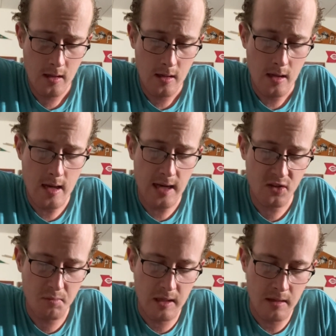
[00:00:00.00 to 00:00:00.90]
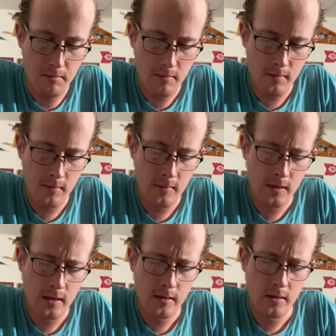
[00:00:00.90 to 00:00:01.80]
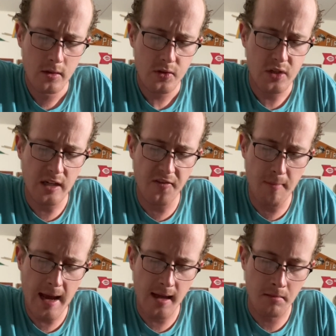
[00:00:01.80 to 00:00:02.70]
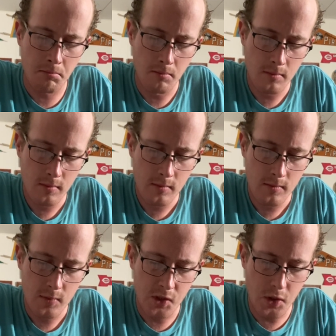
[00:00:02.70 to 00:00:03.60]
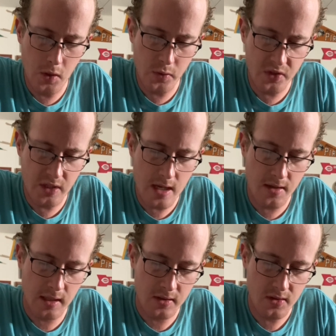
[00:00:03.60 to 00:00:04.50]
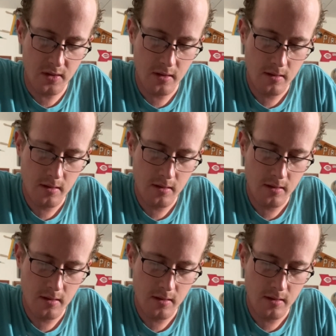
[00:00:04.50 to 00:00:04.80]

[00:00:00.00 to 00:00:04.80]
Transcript: He asked me, "Son of man, do you see this?"